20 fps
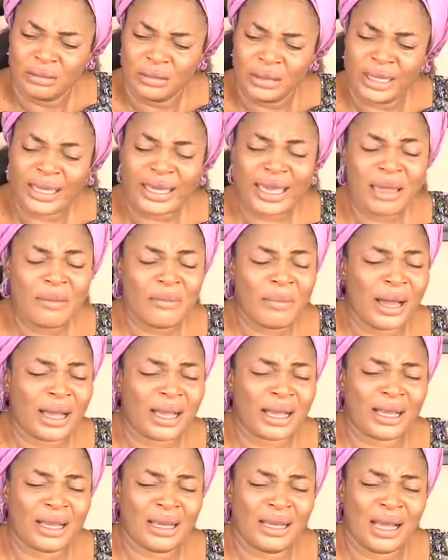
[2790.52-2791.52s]
He came
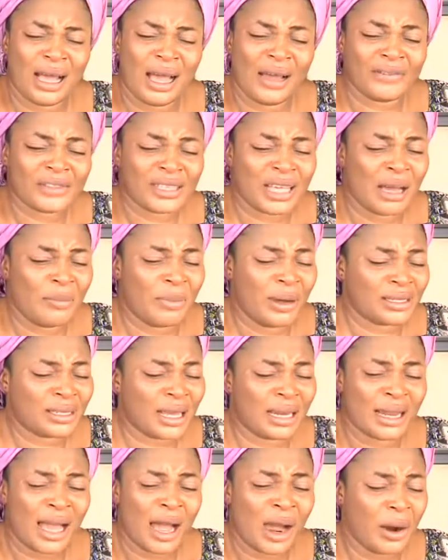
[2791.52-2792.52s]
back after about
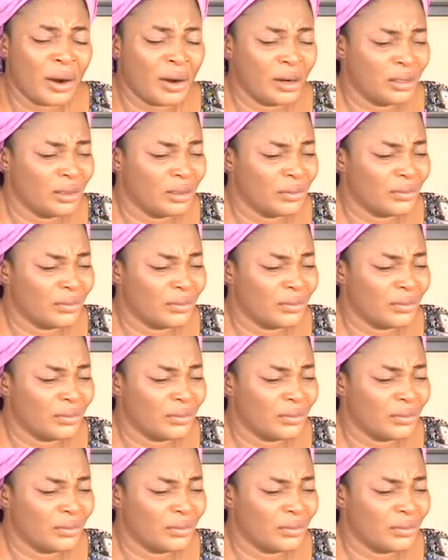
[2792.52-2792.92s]
an hour.